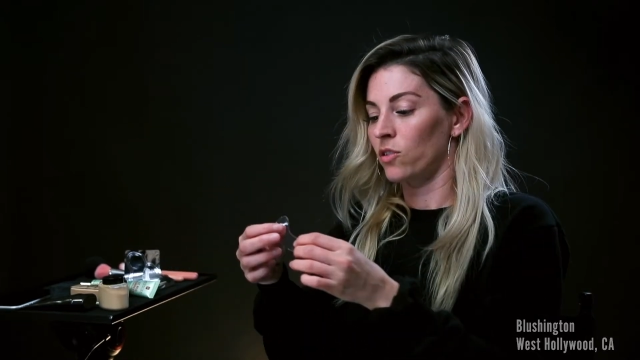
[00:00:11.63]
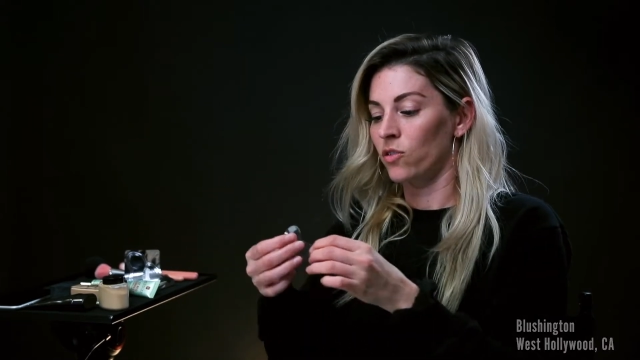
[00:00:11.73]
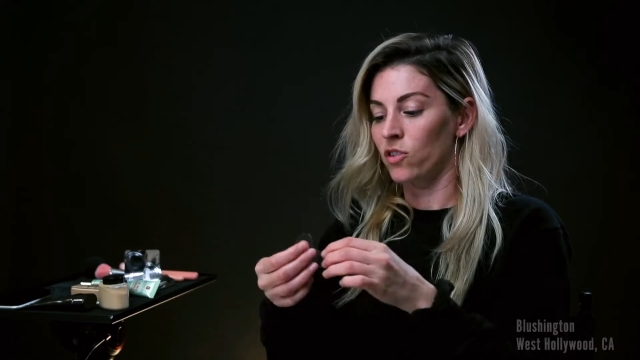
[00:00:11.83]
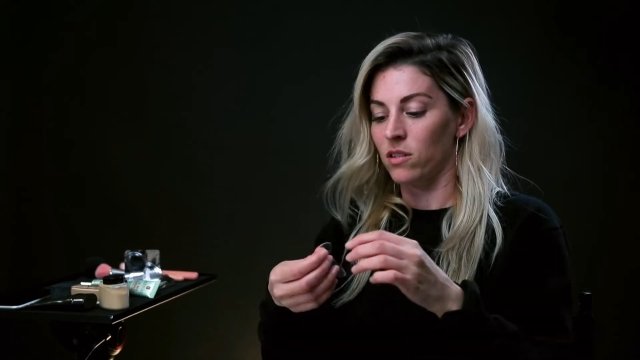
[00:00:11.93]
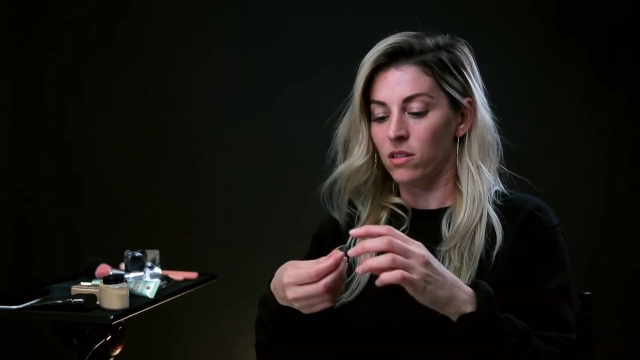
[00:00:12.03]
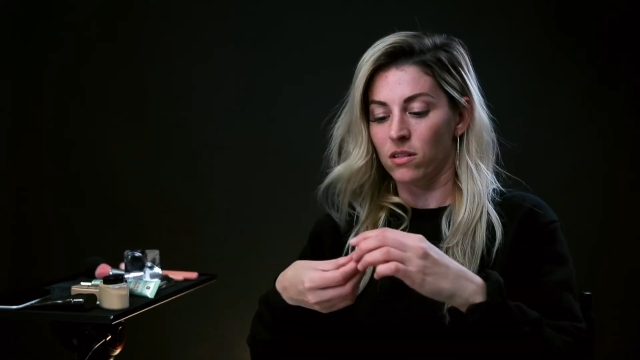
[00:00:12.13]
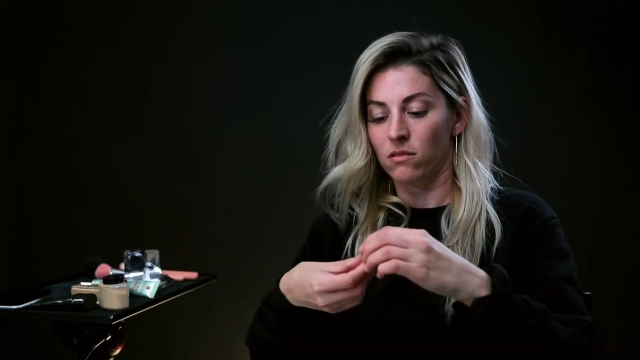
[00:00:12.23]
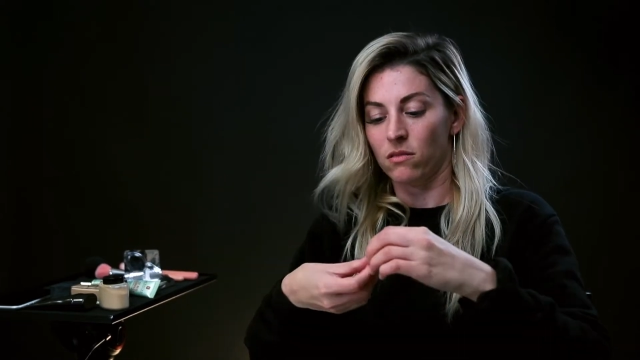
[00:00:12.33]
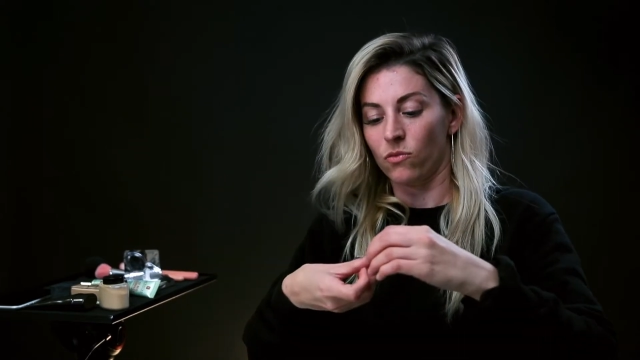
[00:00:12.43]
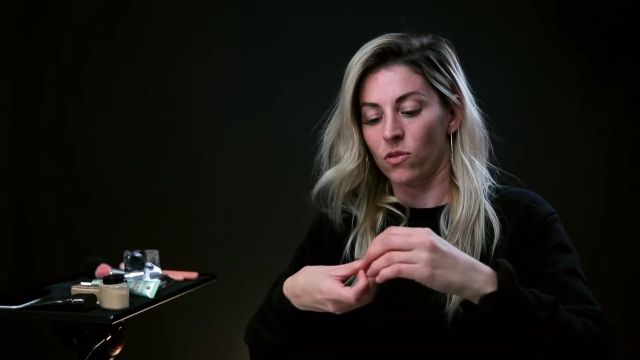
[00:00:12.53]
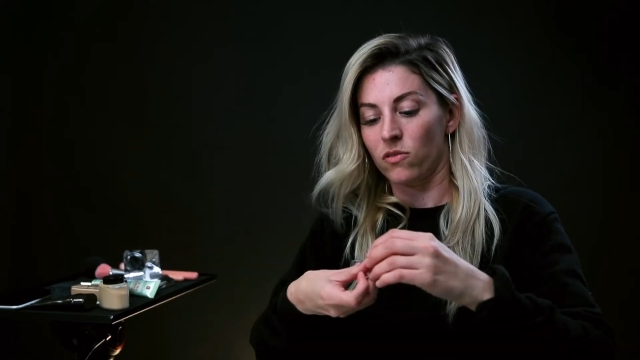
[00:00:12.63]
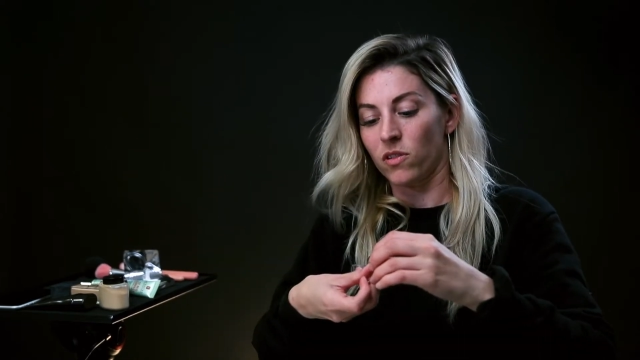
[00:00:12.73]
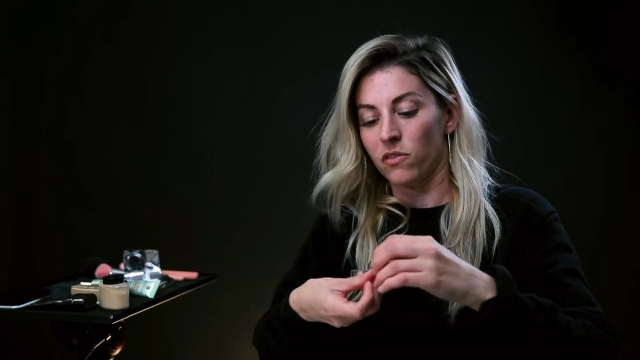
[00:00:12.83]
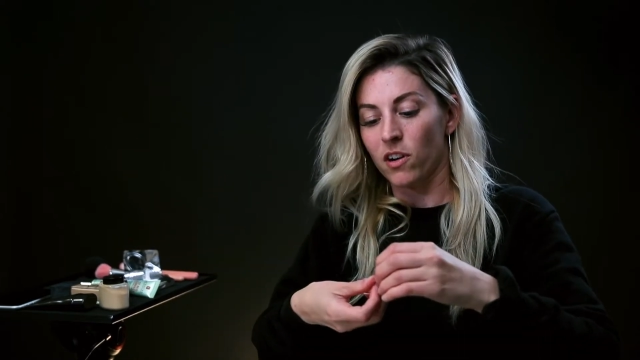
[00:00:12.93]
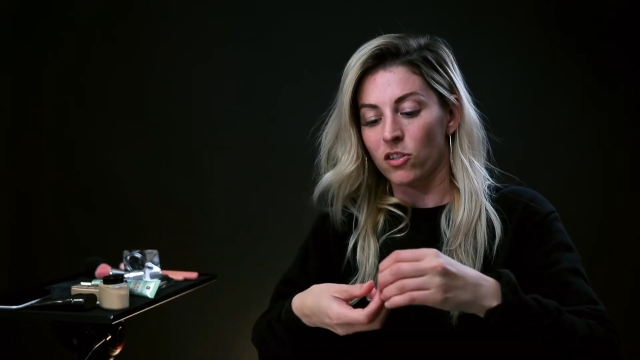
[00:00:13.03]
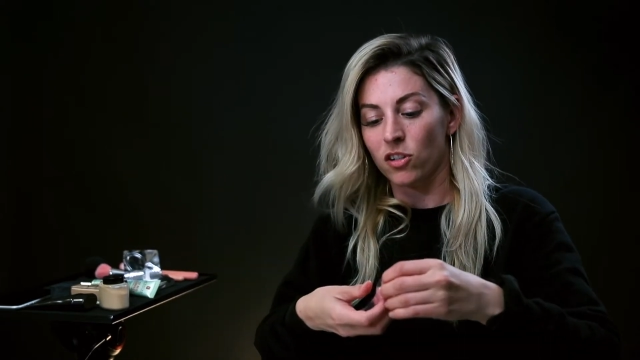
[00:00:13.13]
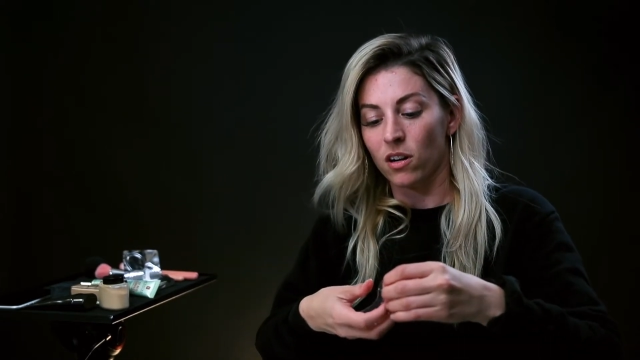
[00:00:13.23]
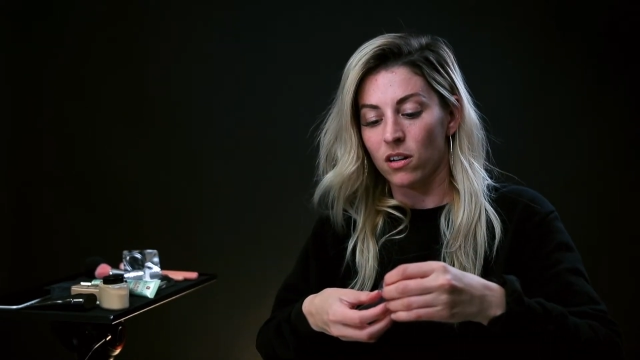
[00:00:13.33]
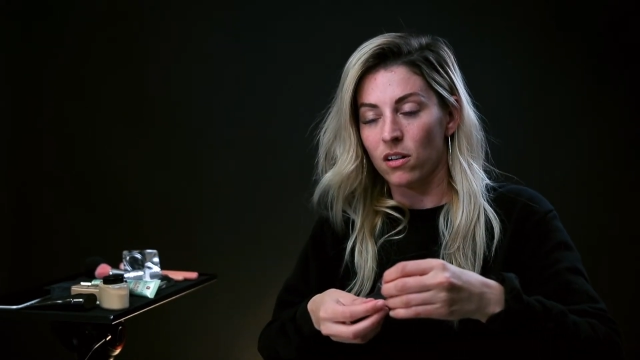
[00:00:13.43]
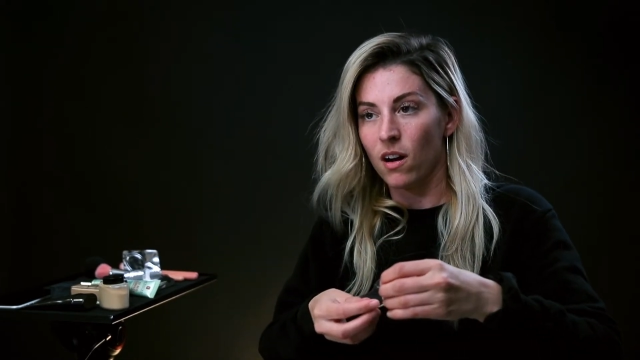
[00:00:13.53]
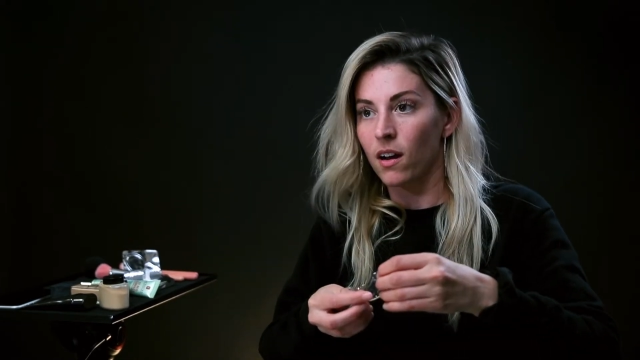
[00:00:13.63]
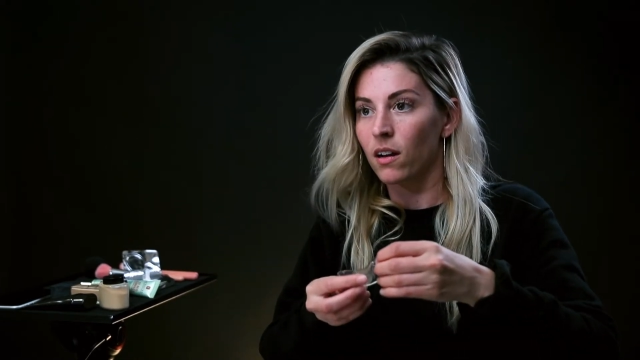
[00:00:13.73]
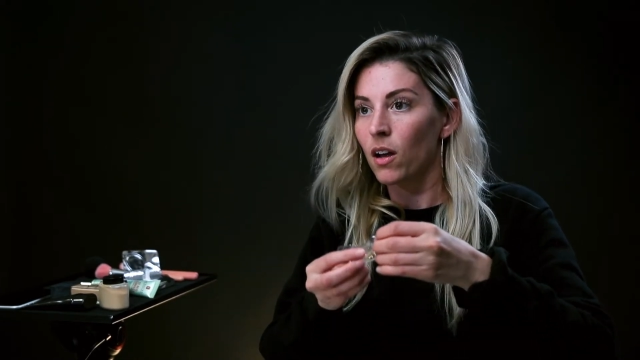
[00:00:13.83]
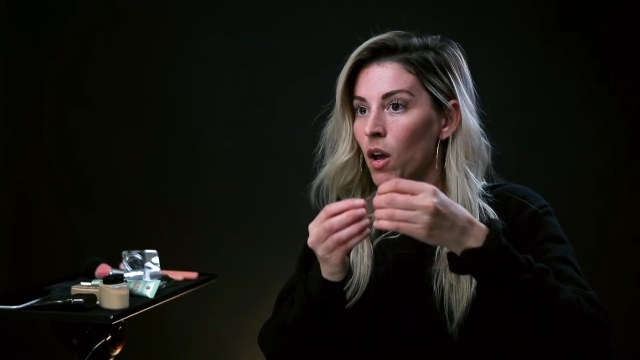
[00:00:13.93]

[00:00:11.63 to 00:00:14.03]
you just want to refresh your under eye.